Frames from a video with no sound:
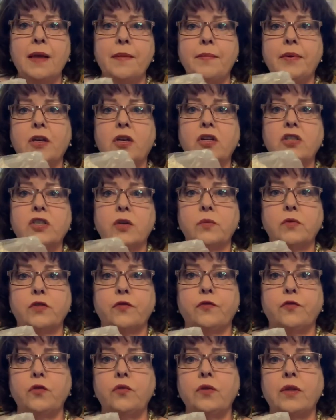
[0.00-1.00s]
because it was
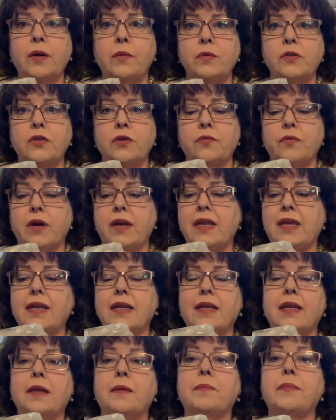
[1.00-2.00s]
food that was already
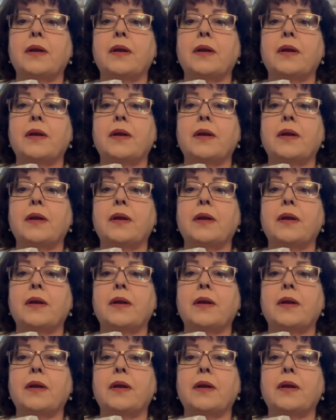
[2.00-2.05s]
in it.